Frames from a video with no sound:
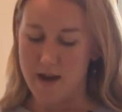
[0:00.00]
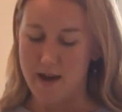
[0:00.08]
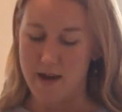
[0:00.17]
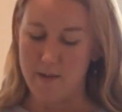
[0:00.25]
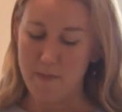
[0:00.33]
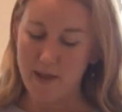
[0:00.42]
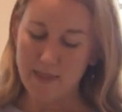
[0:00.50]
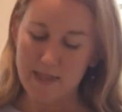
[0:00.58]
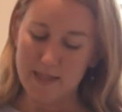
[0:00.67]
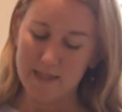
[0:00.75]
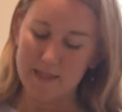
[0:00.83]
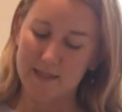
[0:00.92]
I bought
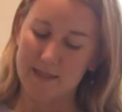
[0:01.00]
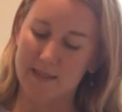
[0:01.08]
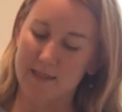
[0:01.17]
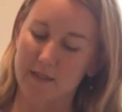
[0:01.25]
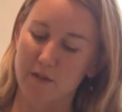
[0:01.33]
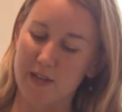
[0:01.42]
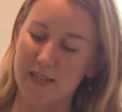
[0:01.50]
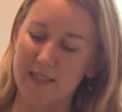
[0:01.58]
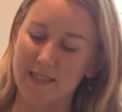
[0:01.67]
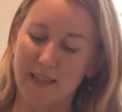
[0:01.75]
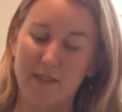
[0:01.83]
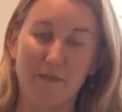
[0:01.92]
these
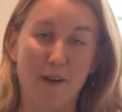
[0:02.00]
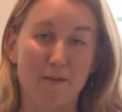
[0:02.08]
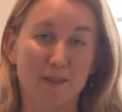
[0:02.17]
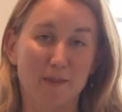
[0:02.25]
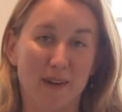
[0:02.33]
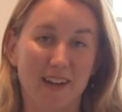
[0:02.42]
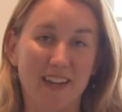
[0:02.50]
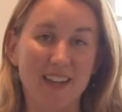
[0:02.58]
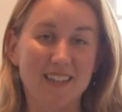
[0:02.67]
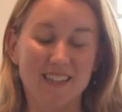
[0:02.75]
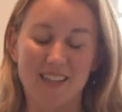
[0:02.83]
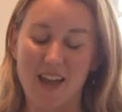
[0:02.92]
greens at the farmer's
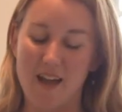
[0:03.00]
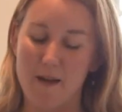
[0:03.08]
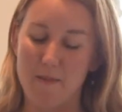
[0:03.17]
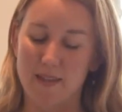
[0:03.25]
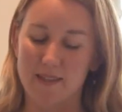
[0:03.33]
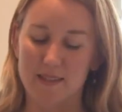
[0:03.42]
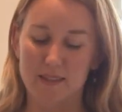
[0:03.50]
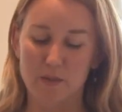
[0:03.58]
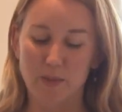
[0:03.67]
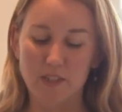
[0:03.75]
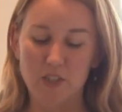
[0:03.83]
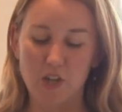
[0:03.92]
market.
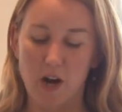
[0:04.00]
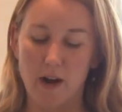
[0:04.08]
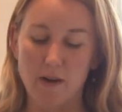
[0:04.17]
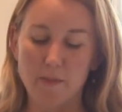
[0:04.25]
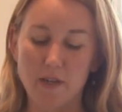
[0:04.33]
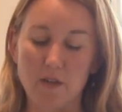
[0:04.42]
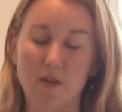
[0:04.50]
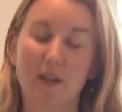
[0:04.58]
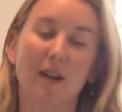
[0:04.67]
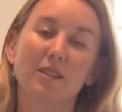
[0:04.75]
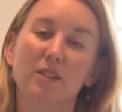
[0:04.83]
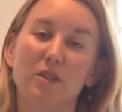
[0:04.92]
It's Swiss chard, but you
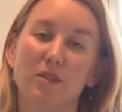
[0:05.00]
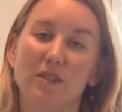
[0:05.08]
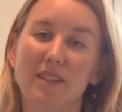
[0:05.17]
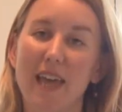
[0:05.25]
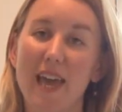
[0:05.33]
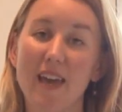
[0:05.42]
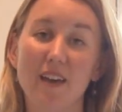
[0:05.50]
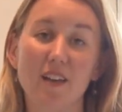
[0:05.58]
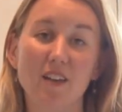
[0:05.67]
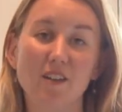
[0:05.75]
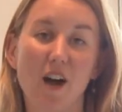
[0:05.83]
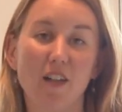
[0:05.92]
could also use
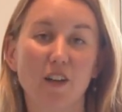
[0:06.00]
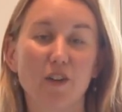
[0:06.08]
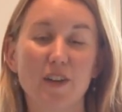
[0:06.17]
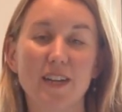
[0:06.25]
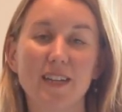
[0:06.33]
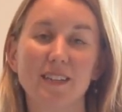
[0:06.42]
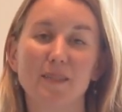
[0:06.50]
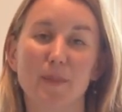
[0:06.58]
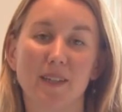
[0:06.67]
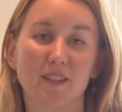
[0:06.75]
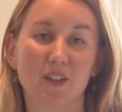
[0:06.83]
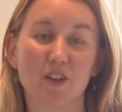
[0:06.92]
kale, collard greens,
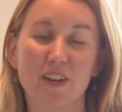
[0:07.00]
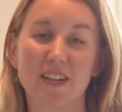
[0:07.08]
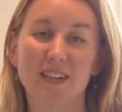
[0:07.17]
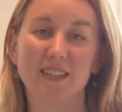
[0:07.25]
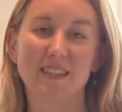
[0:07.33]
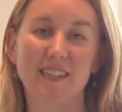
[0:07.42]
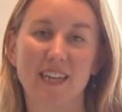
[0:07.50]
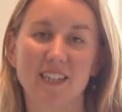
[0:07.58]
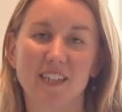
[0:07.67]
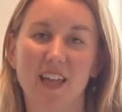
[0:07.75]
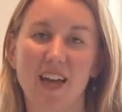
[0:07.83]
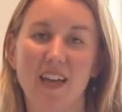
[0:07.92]
mustard greens,
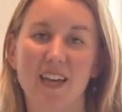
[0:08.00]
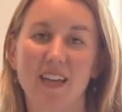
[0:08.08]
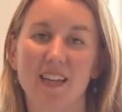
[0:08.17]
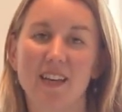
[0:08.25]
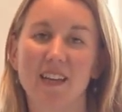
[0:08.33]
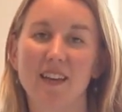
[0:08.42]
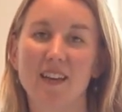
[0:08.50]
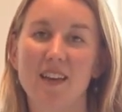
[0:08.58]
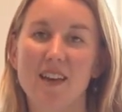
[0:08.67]
dandelion.